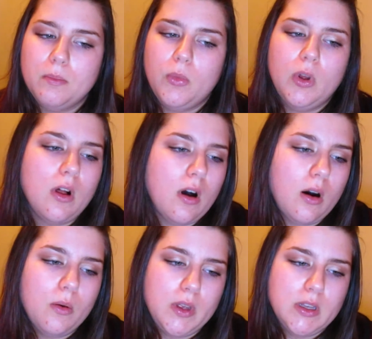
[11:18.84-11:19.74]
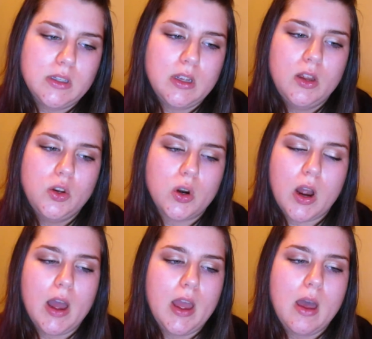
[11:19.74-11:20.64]
will always
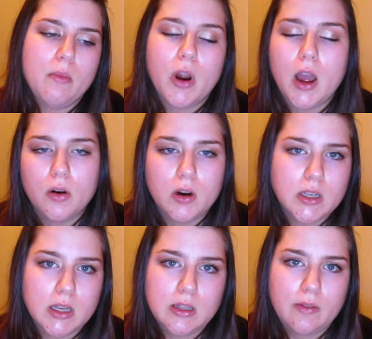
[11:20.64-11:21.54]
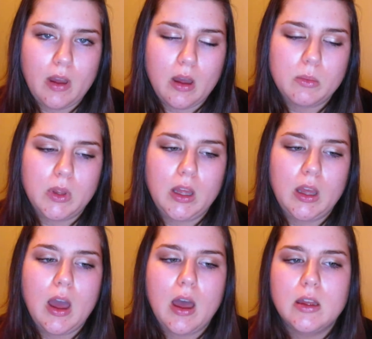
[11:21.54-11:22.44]
try and prioritize the
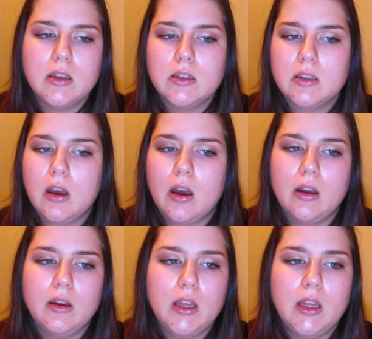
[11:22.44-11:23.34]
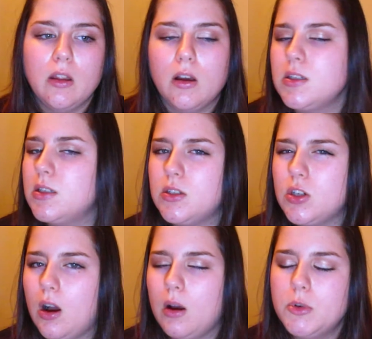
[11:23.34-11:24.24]
family, and he lost his
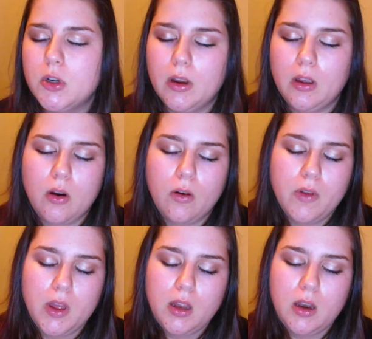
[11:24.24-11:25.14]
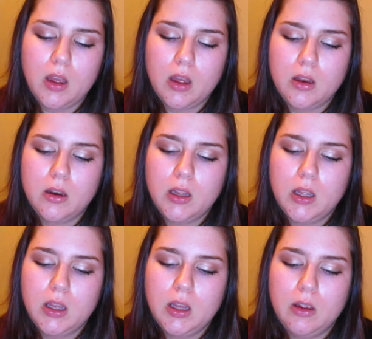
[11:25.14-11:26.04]
job during COVID, and
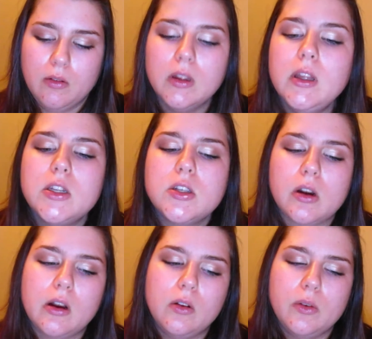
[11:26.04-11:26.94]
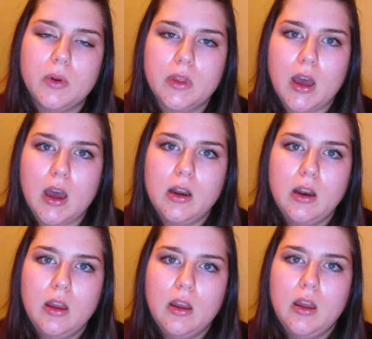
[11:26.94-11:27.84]
he really struggled with that.
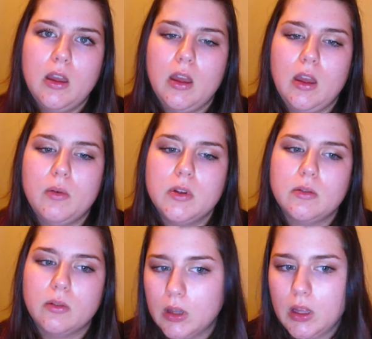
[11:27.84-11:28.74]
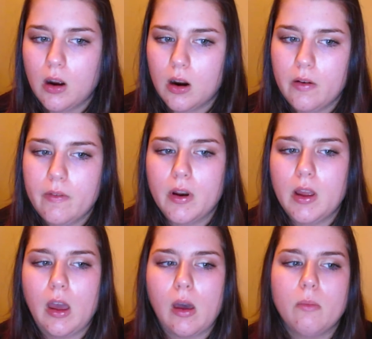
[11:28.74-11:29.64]
It was really hard for
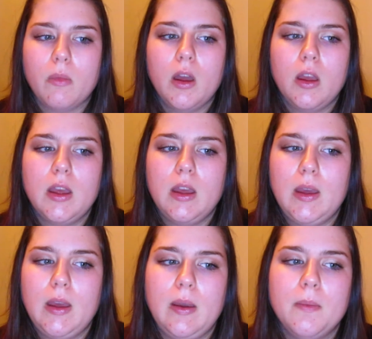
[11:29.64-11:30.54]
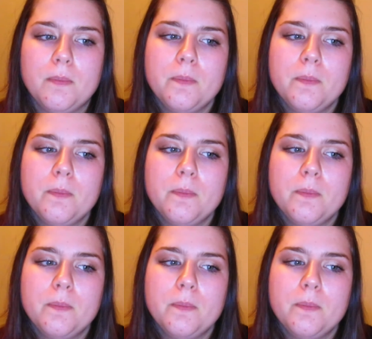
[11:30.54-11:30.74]
him. He